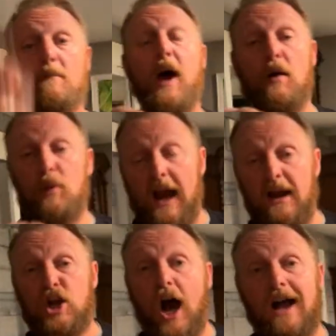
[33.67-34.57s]
But we got
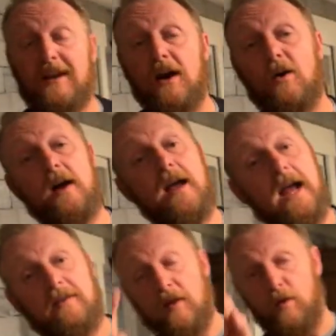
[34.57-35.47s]
a cocktail.
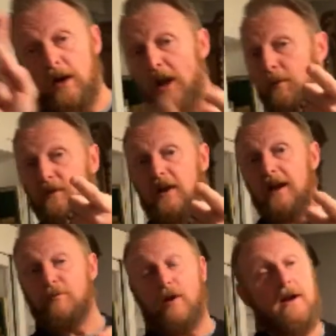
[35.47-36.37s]
It's either going to help us
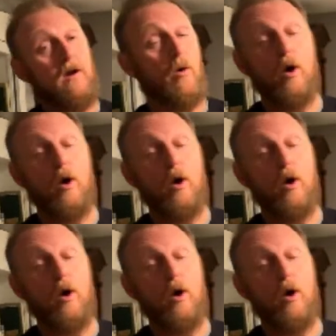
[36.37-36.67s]
celebrate